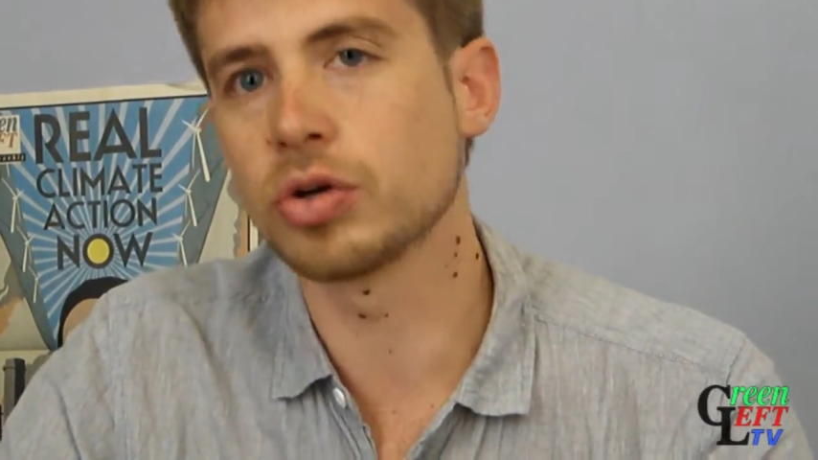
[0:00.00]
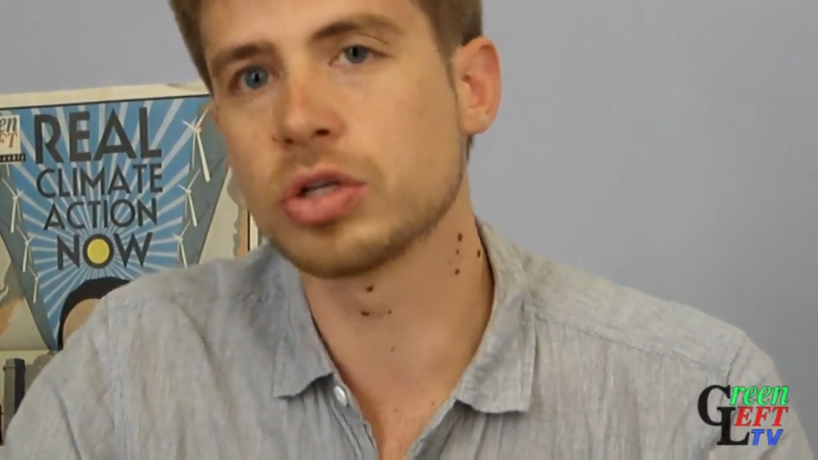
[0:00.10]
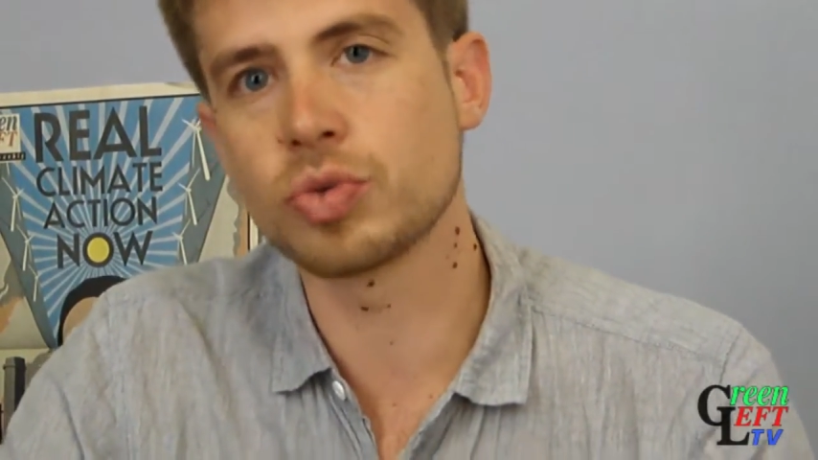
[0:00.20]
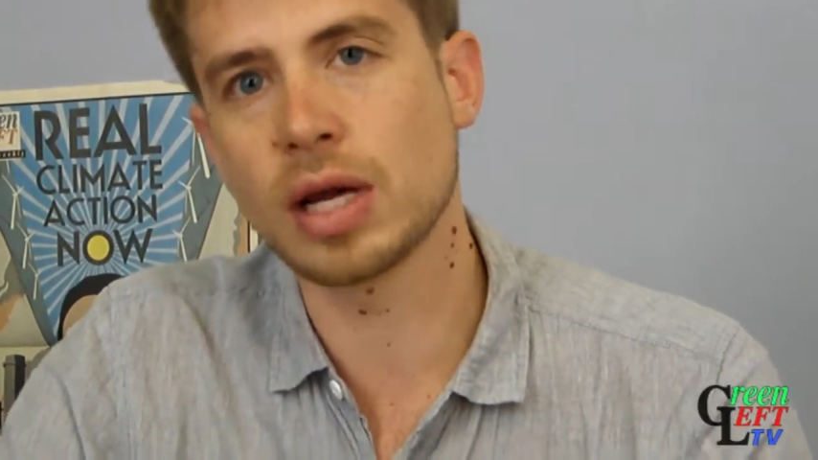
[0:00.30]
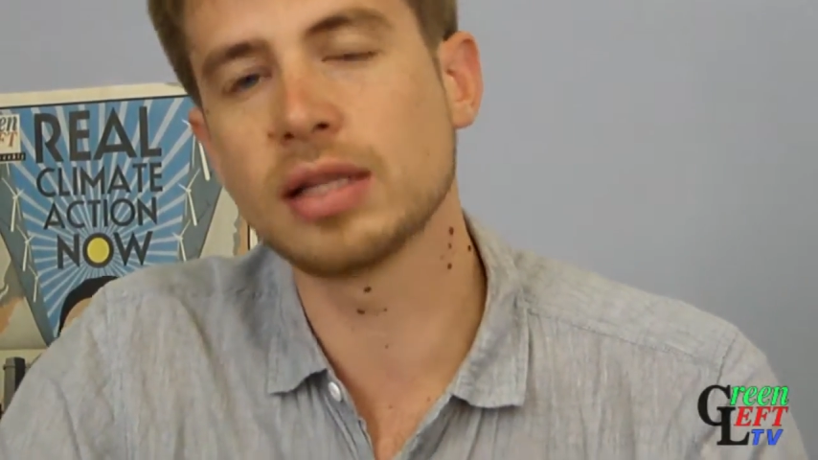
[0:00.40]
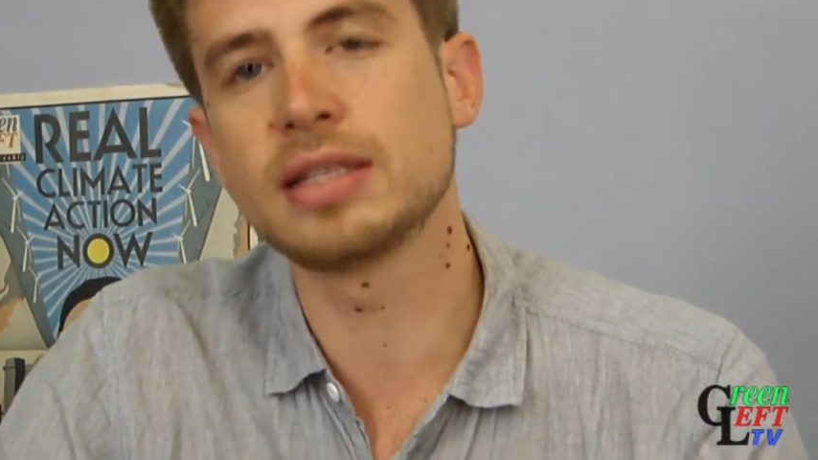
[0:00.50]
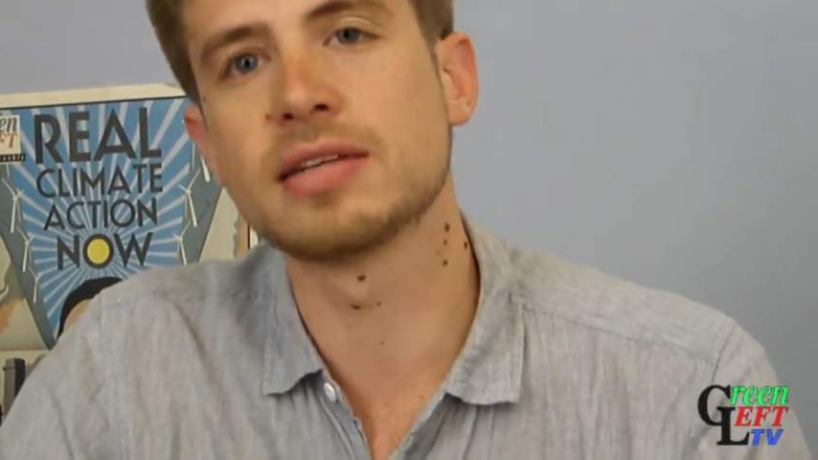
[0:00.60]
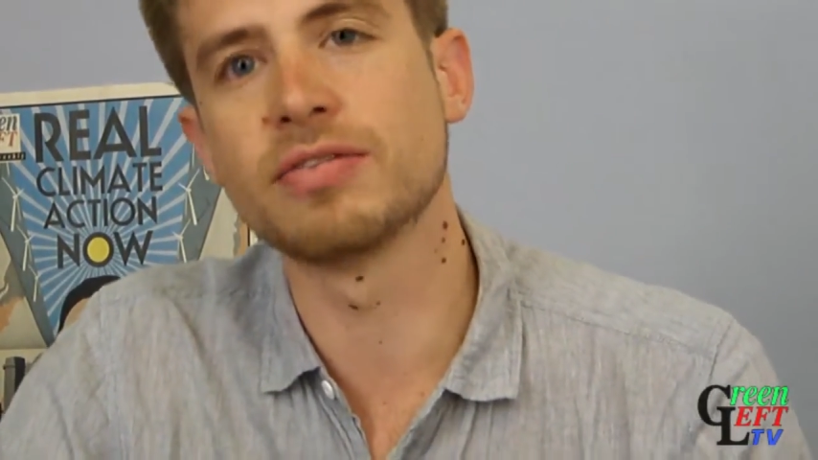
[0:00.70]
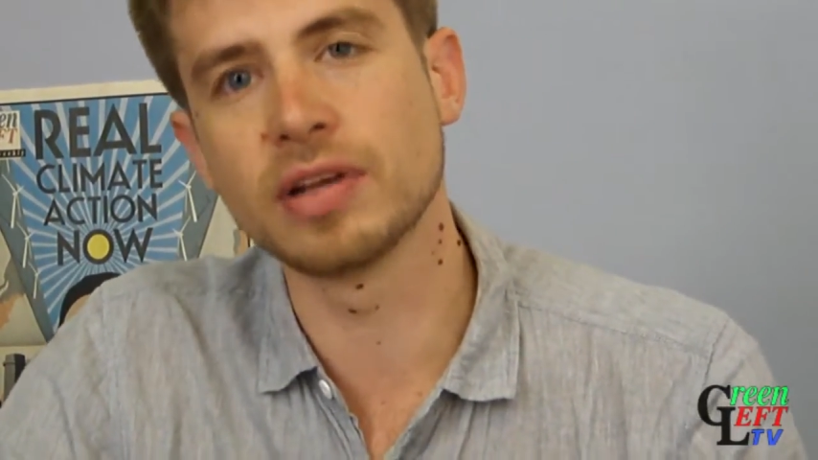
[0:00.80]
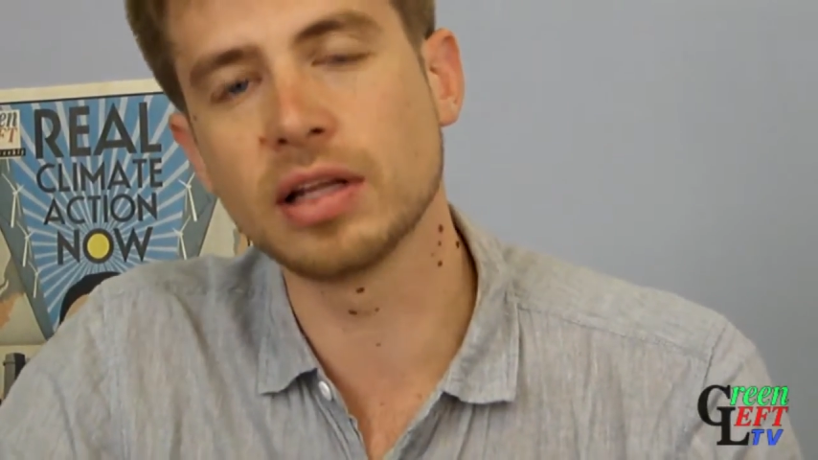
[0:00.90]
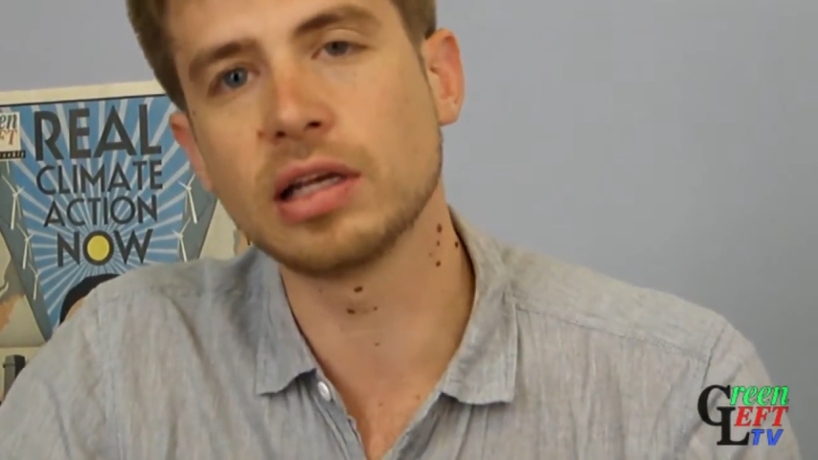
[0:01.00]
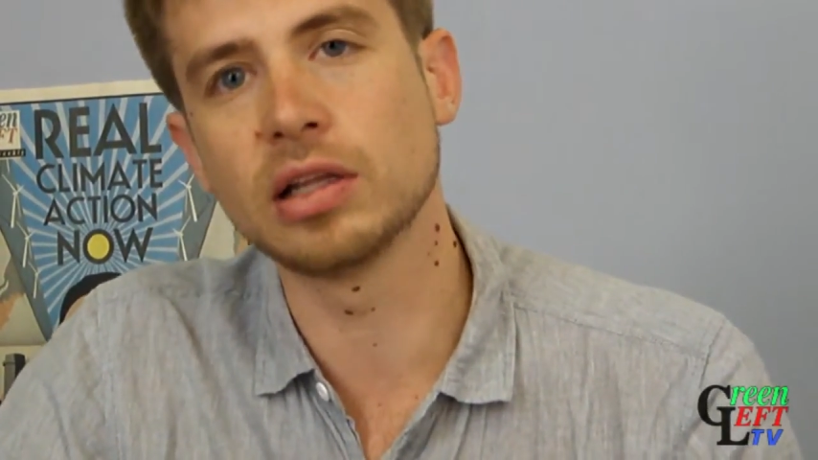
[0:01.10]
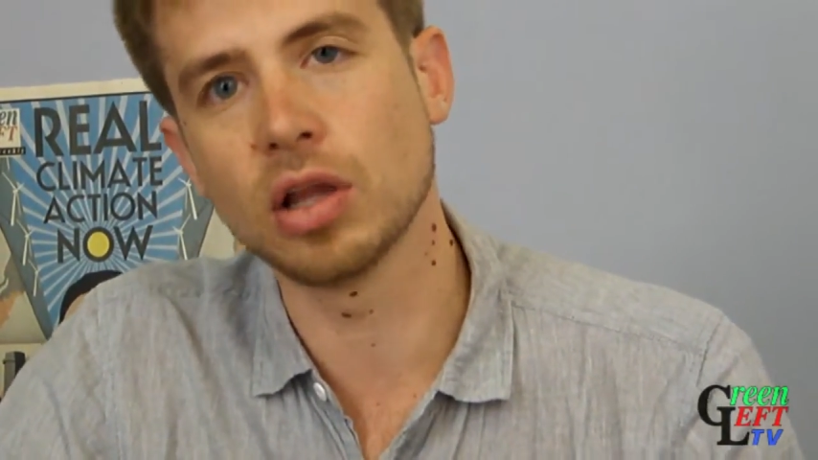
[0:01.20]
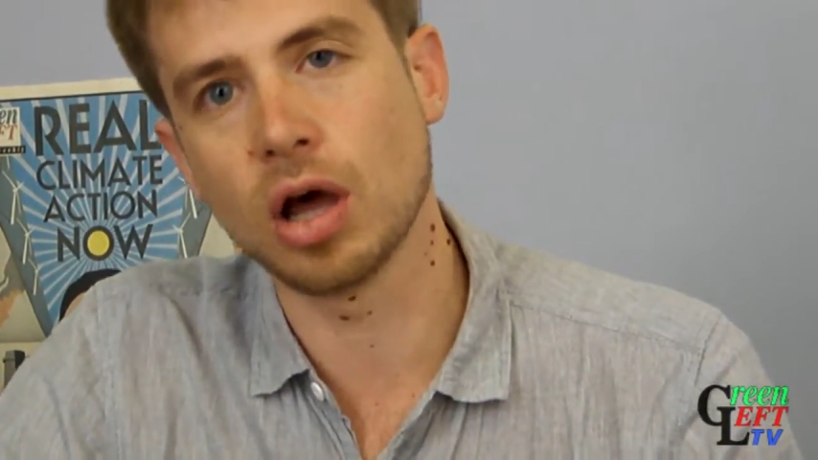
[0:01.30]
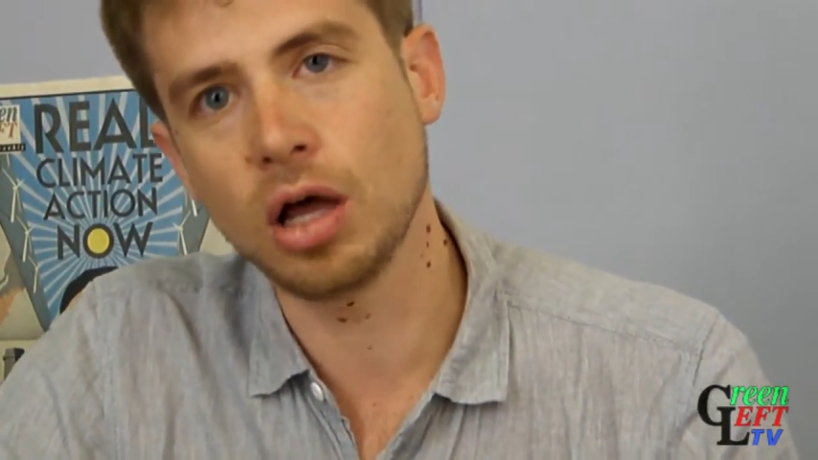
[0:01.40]
Israeli
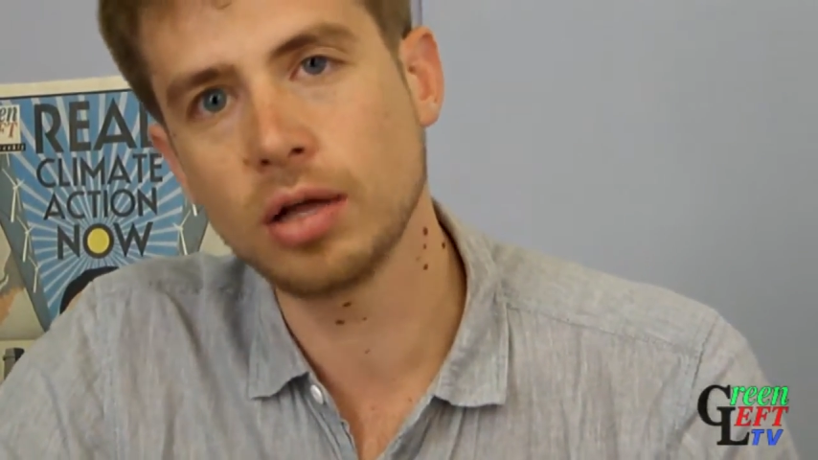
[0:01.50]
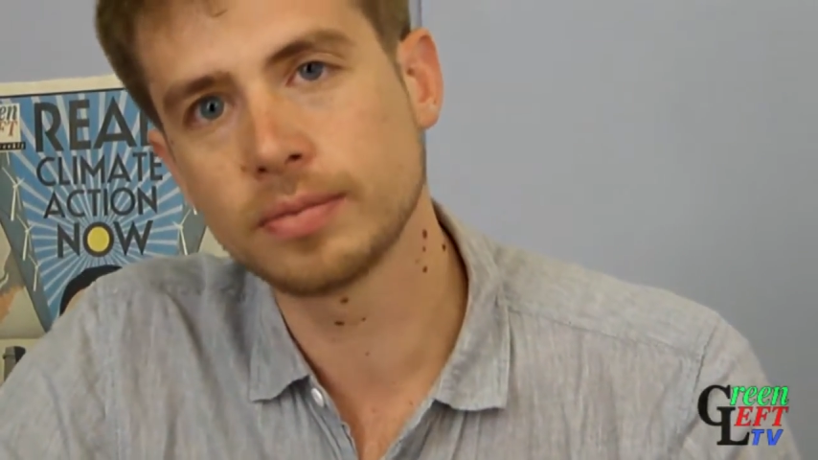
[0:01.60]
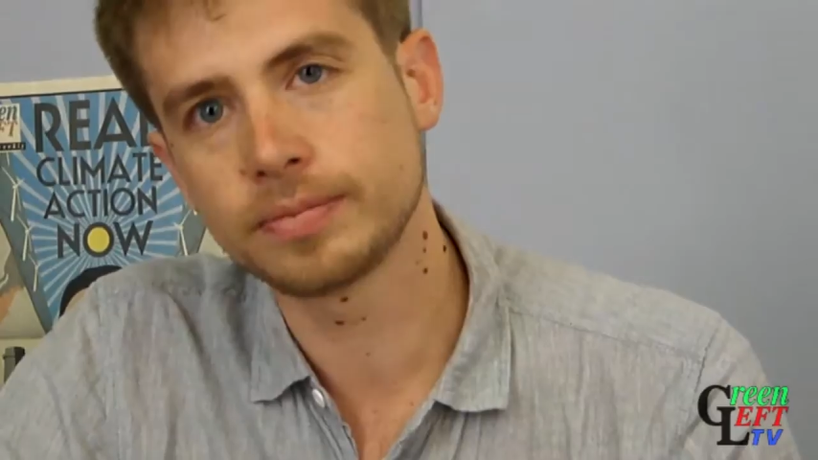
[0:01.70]
civilian law.